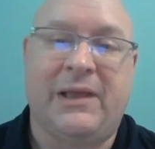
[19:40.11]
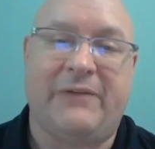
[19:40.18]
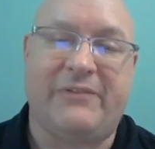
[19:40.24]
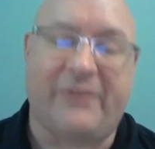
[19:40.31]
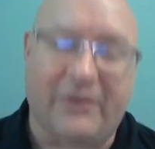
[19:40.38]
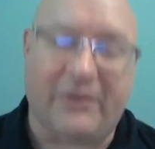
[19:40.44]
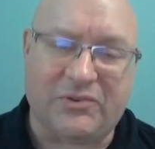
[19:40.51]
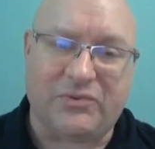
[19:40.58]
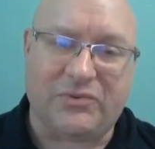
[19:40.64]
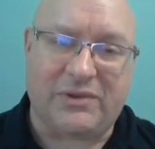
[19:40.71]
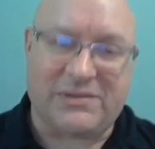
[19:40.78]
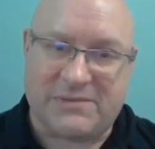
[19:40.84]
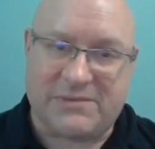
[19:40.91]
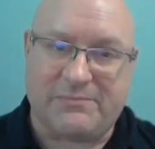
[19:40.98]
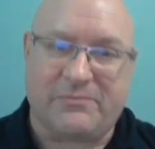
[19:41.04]
And we've also
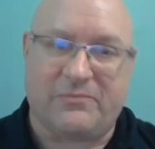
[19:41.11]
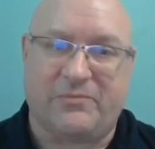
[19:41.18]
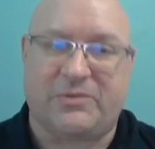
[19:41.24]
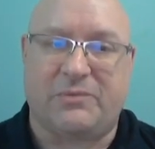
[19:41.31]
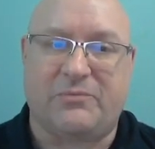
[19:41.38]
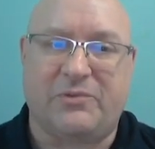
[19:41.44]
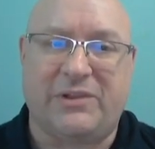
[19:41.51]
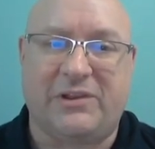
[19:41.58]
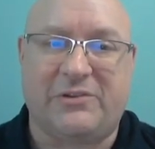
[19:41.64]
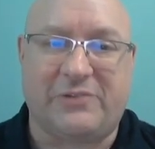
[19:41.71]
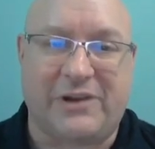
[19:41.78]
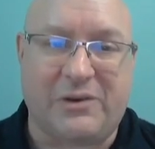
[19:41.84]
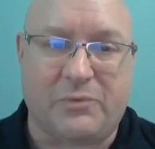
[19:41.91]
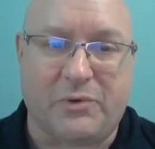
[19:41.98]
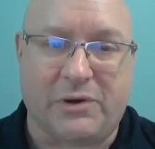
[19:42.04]
done some really
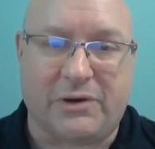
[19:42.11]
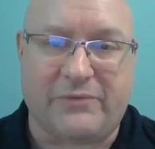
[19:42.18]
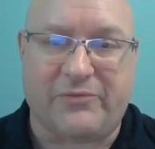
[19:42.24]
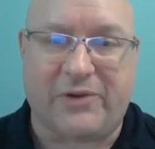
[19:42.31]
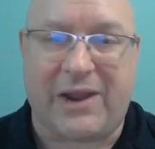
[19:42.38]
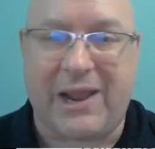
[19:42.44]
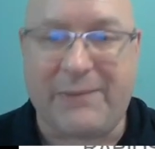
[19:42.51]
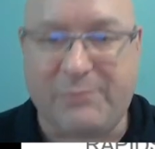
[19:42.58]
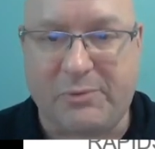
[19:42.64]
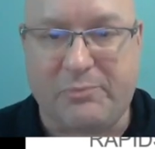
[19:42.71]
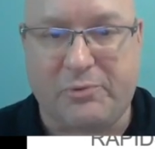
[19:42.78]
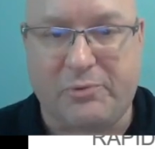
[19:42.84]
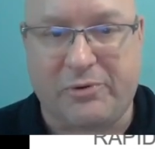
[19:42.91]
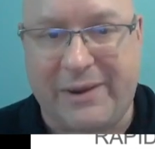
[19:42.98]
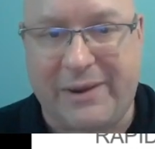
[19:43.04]
great work for
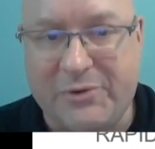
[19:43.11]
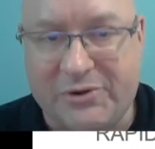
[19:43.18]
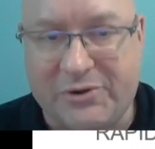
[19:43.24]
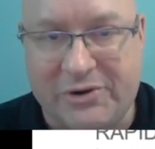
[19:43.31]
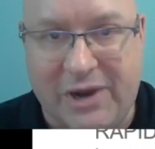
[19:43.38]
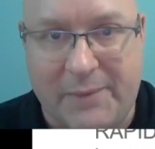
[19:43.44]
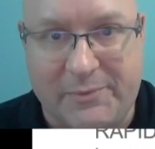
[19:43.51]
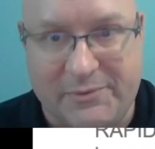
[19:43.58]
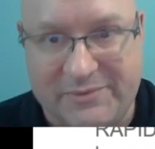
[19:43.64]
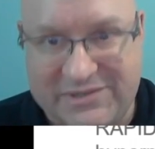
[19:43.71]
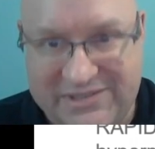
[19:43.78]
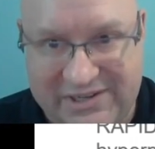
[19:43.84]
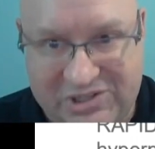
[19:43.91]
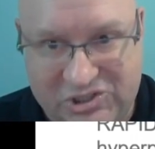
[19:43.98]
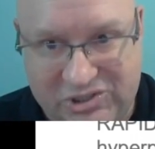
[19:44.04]
hyperparameter
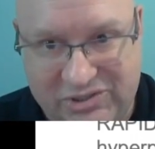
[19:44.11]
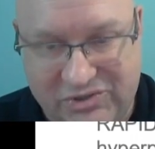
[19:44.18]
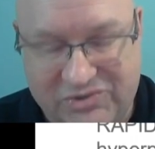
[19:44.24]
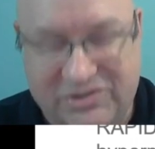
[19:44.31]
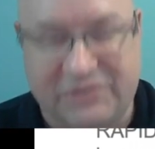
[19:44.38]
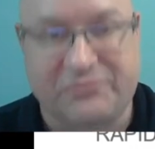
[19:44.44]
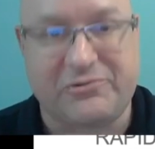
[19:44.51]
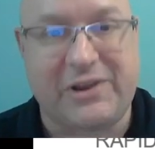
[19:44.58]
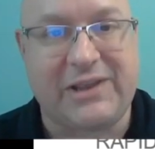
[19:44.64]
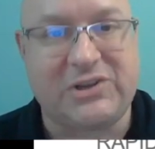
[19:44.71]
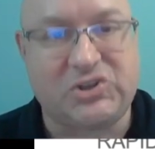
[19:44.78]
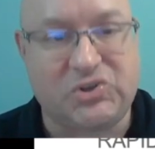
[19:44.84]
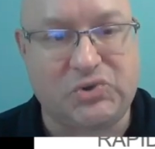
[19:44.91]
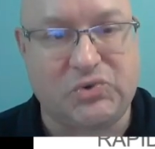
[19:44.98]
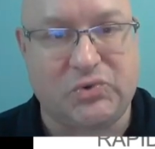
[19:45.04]
optimization using
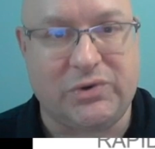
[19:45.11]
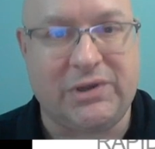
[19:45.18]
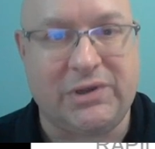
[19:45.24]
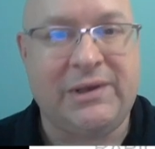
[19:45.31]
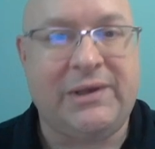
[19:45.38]
RayTune.